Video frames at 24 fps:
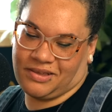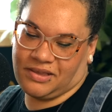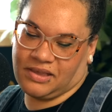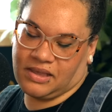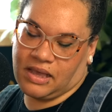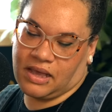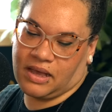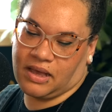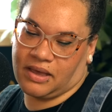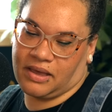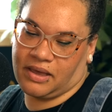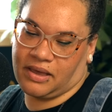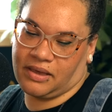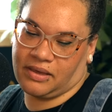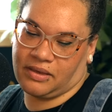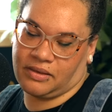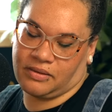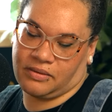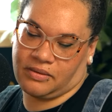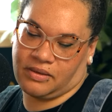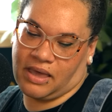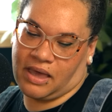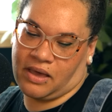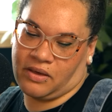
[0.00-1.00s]
yeah,
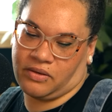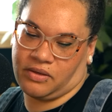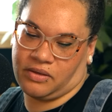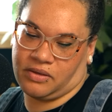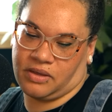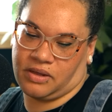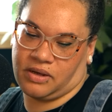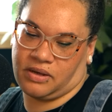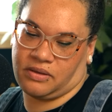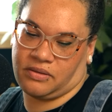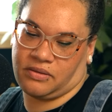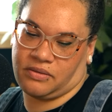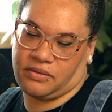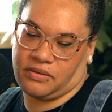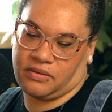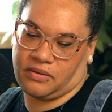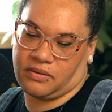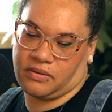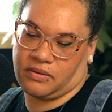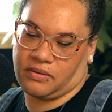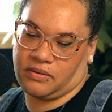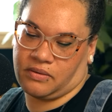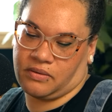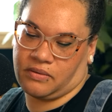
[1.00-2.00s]
I calculated
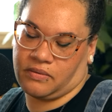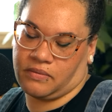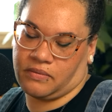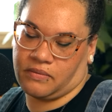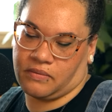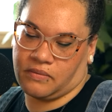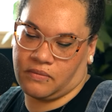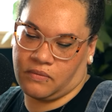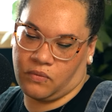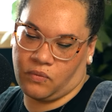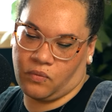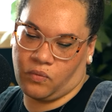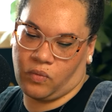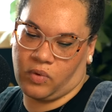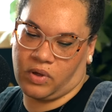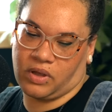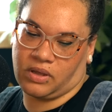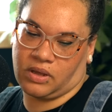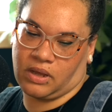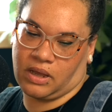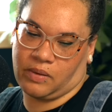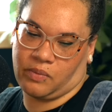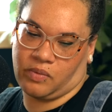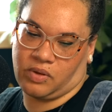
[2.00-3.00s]
the
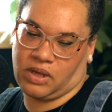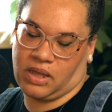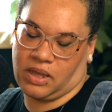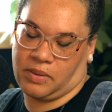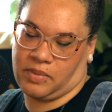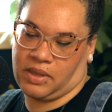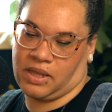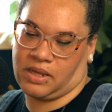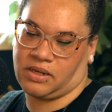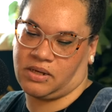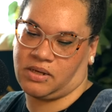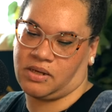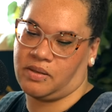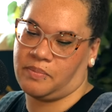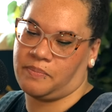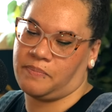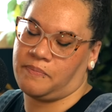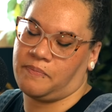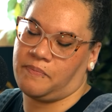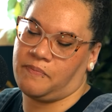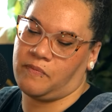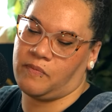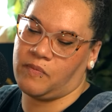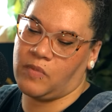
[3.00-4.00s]
what I would ended
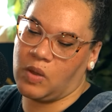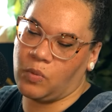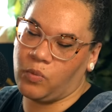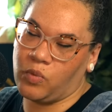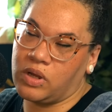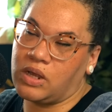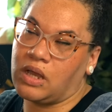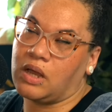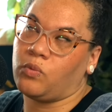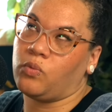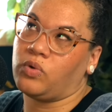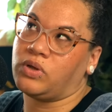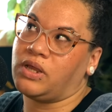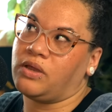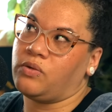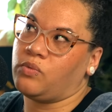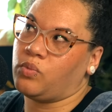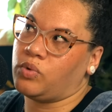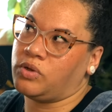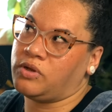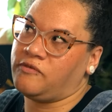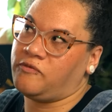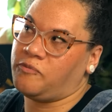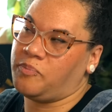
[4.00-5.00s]
up, what, what I
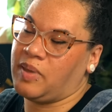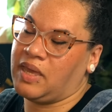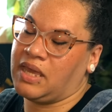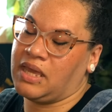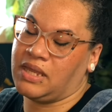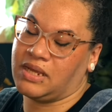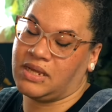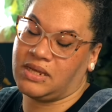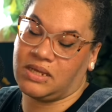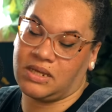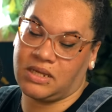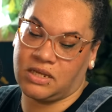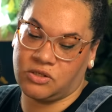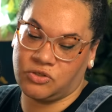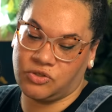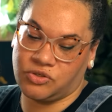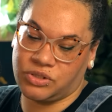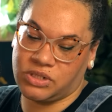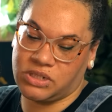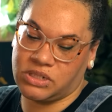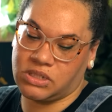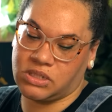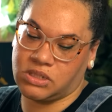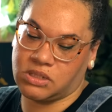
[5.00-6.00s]
would have paid in
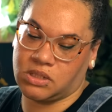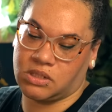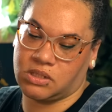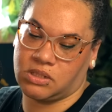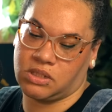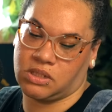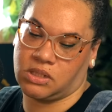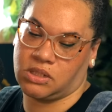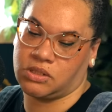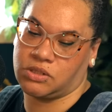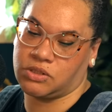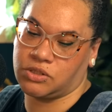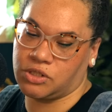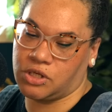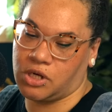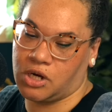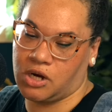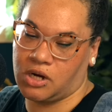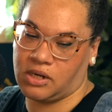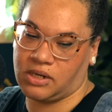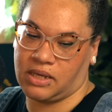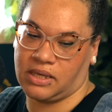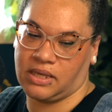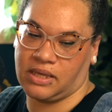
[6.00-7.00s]
interest on the other
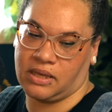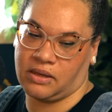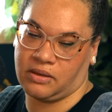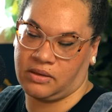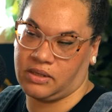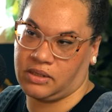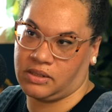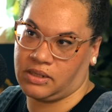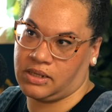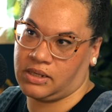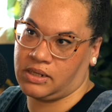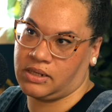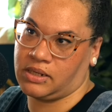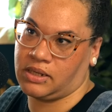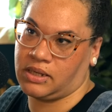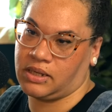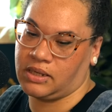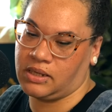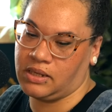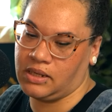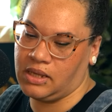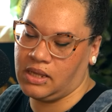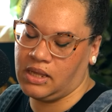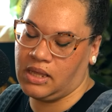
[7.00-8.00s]
card. I calculated
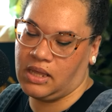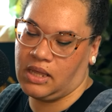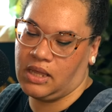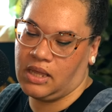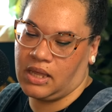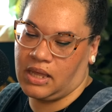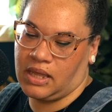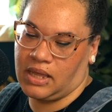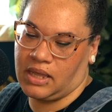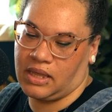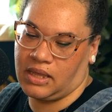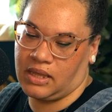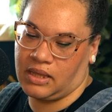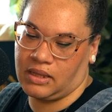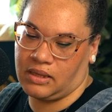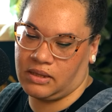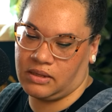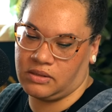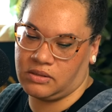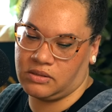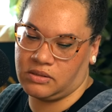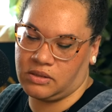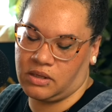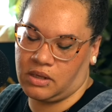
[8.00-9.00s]
it
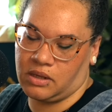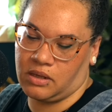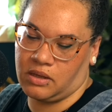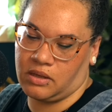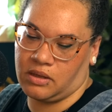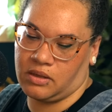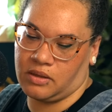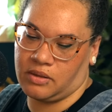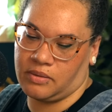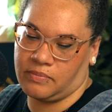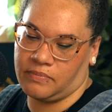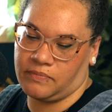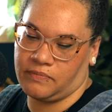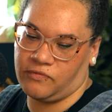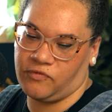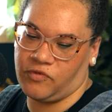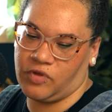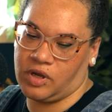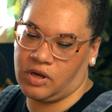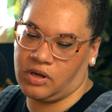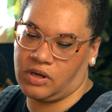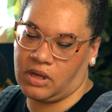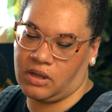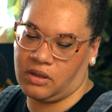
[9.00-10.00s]
and um,
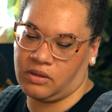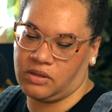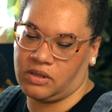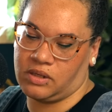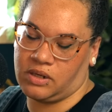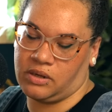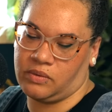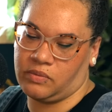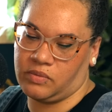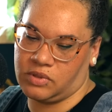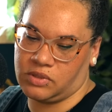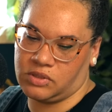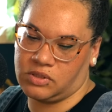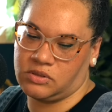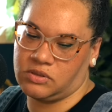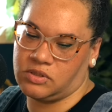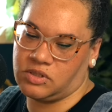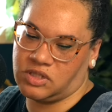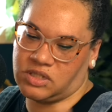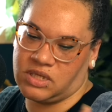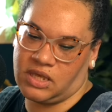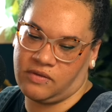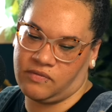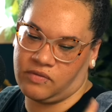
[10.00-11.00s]
figured out that I would
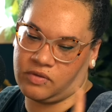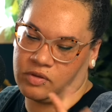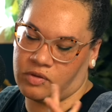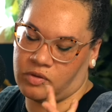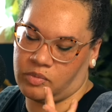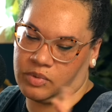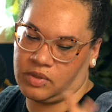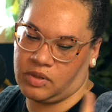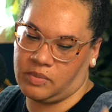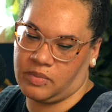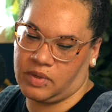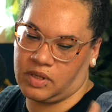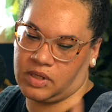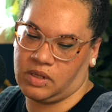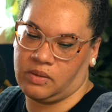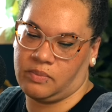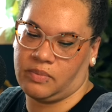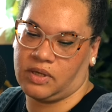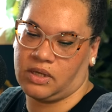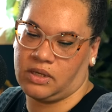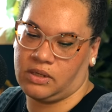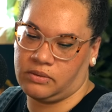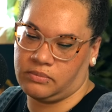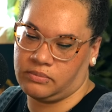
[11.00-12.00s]
save a little bit of money
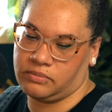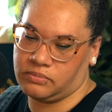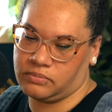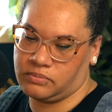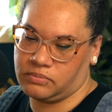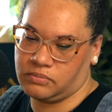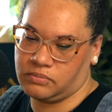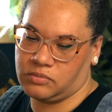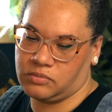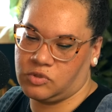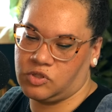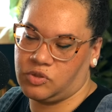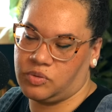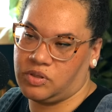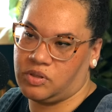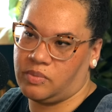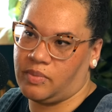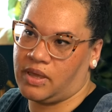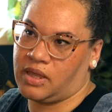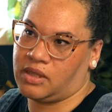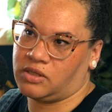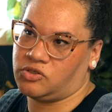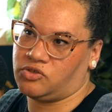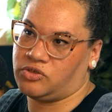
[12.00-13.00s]
by doing the
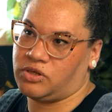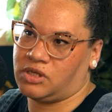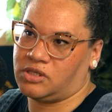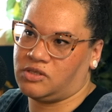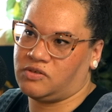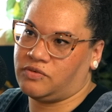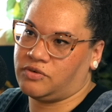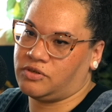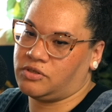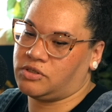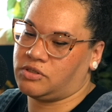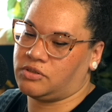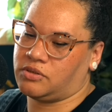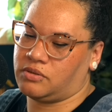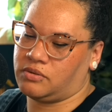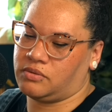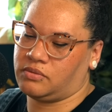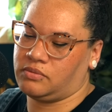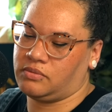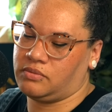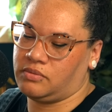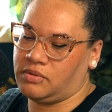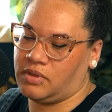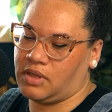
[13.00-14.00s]
balance transfer,
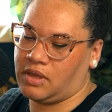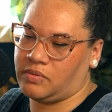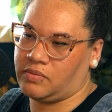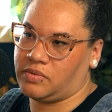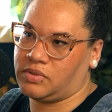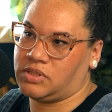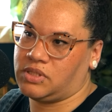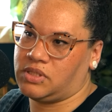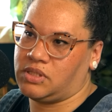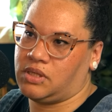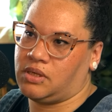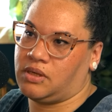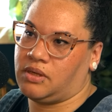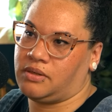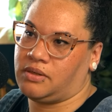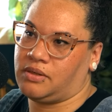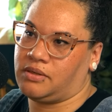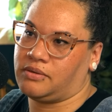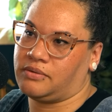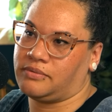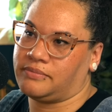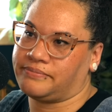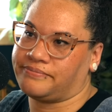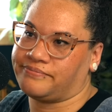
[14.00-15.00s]
so that was the
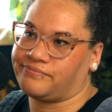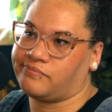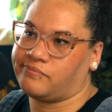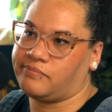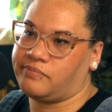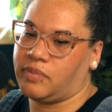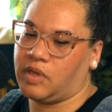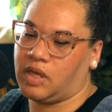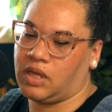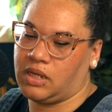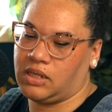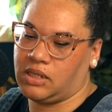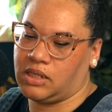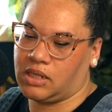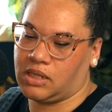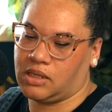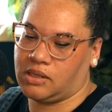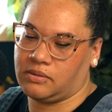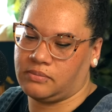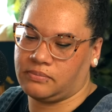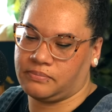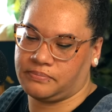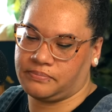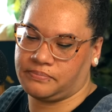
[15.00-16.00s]
idea. behind that.